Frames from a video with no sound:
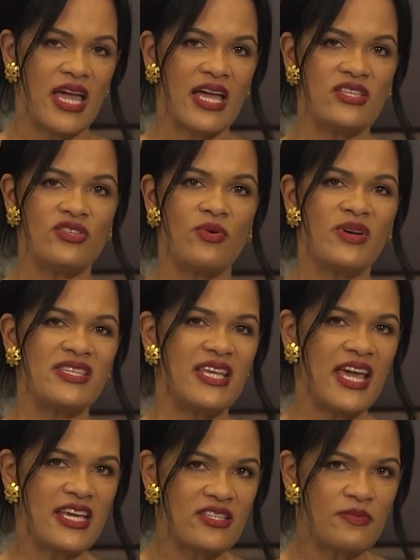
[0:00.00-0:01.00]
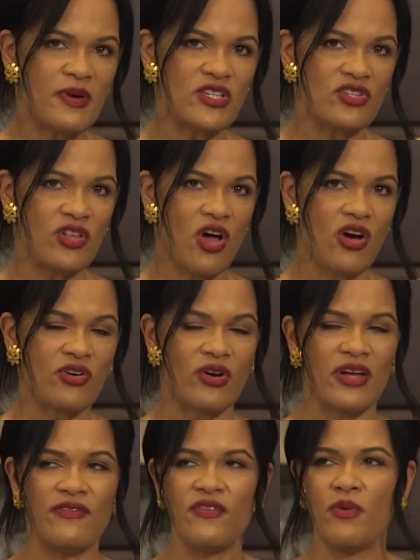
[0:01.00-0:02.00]
And so it takes much longer.
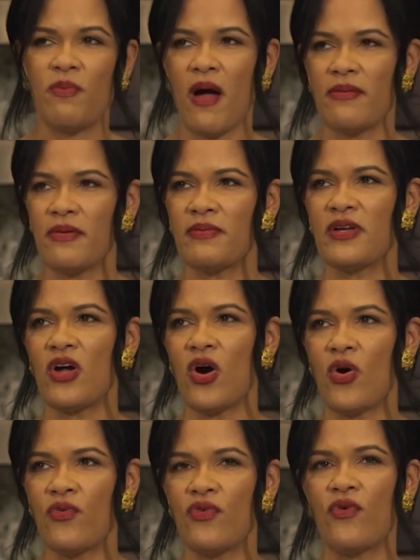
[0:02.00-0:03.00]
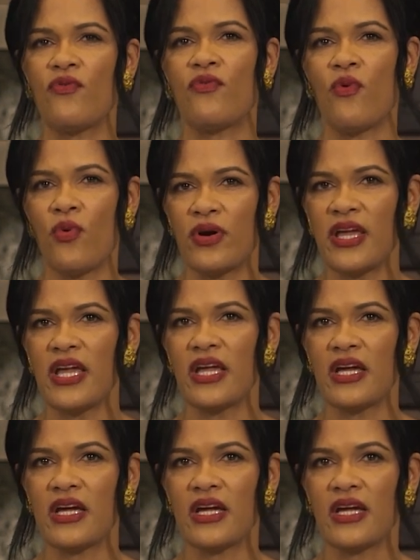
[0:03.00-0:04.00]
If you're probably over 40,